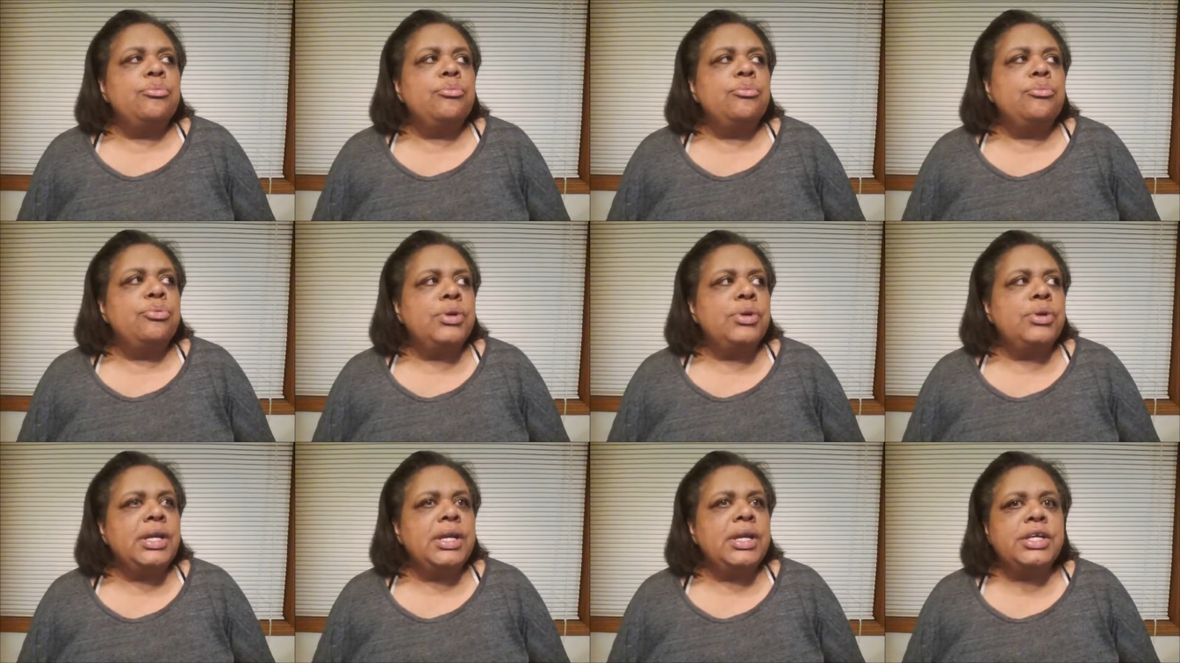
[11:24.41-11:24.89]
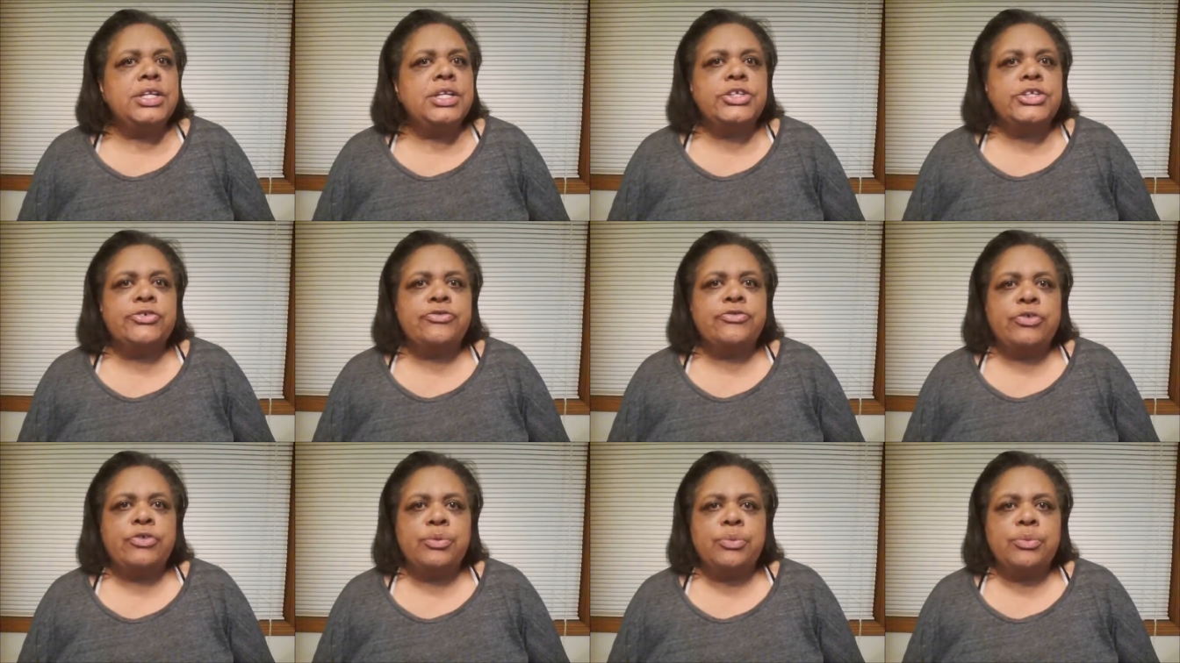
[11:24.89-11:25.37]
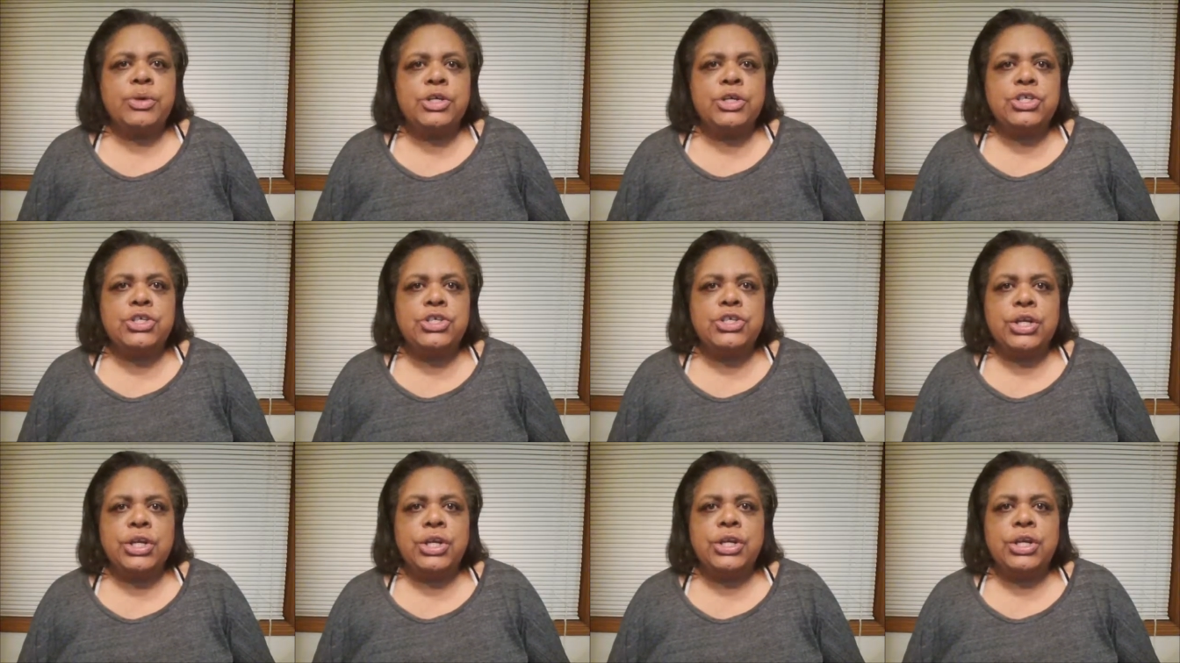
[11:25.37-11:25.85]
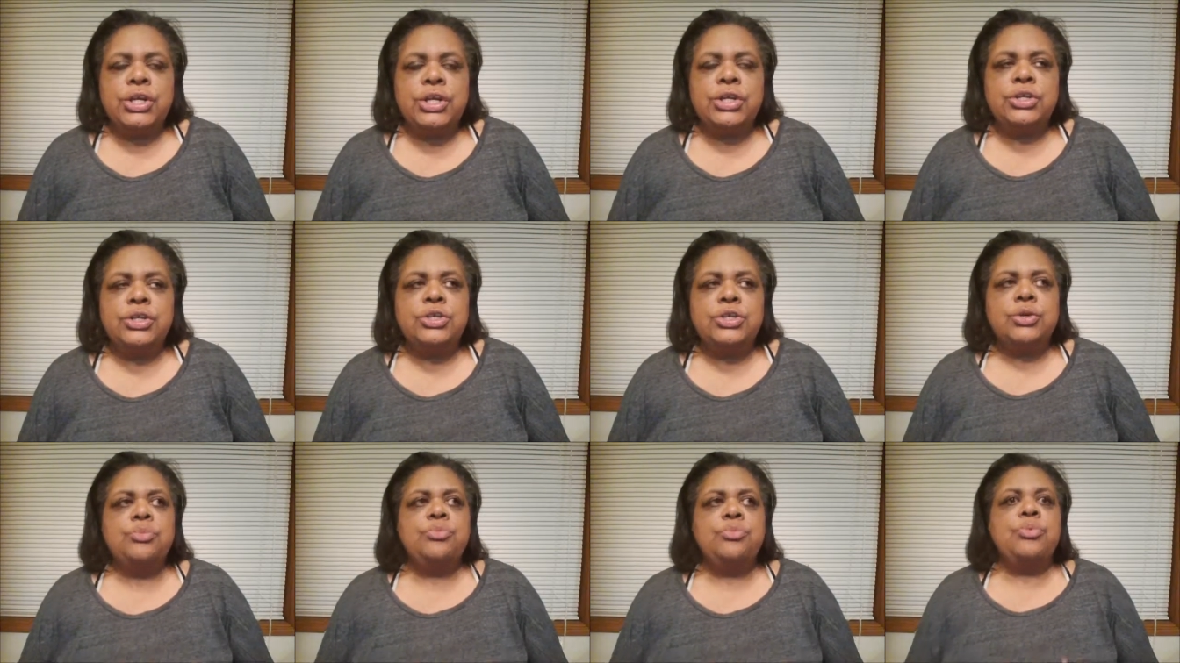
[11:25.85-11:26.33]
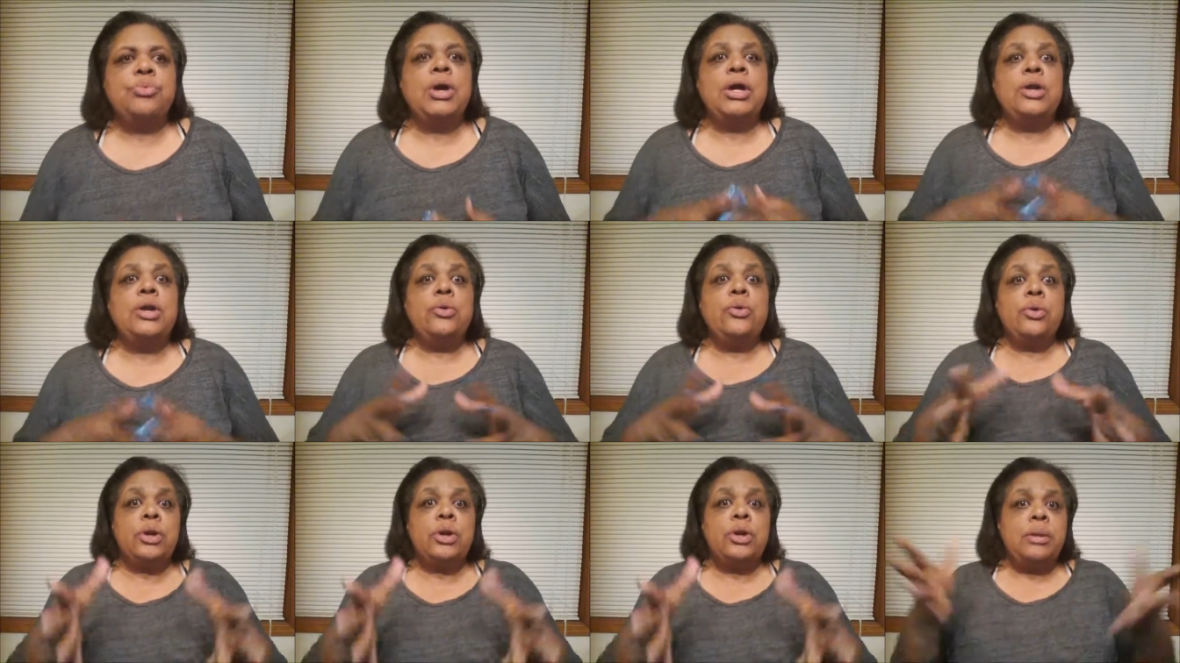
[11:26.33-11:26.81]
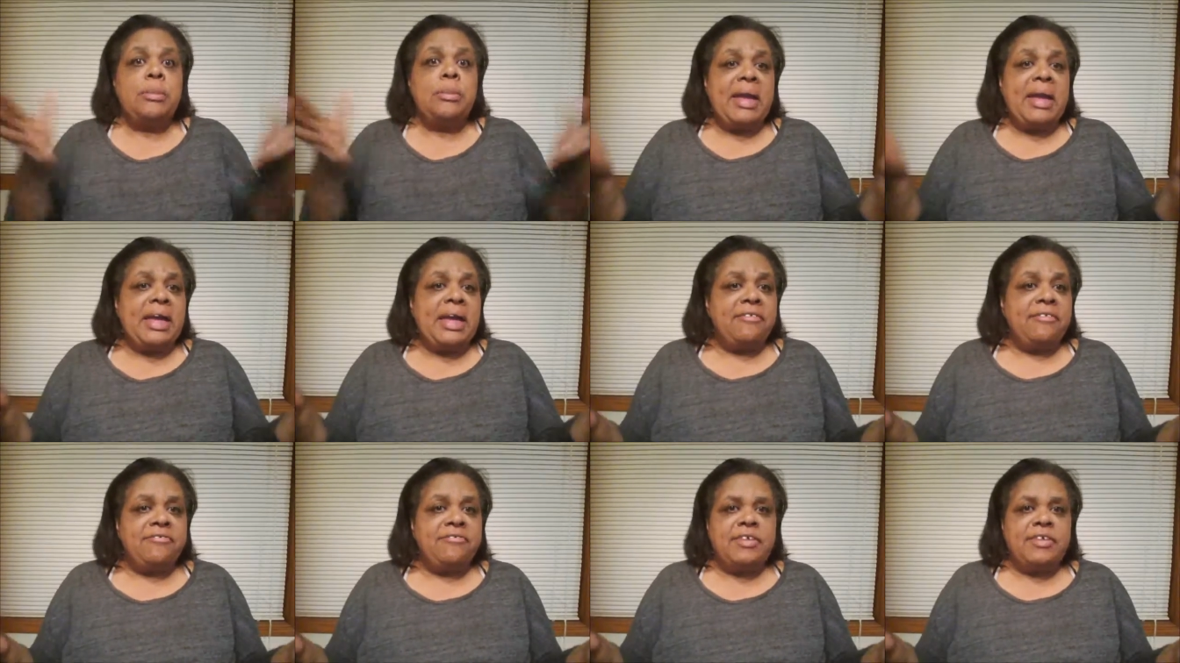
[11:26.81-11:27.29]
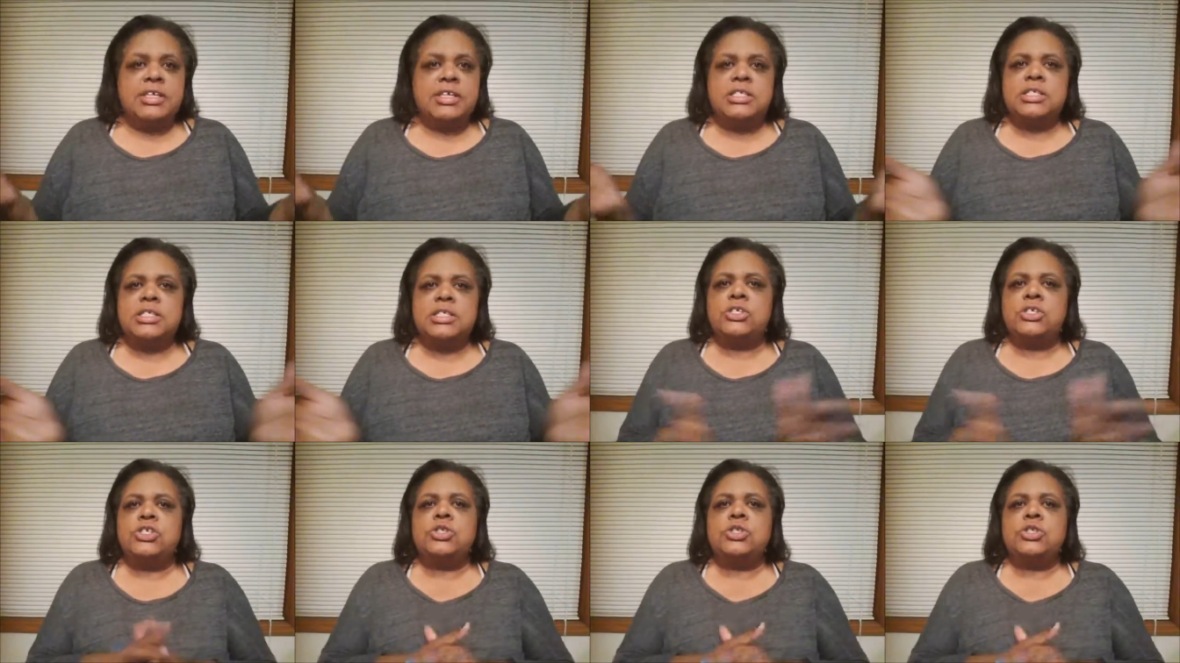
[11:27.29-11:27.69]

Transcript: bring into fruition to, in order to manifest.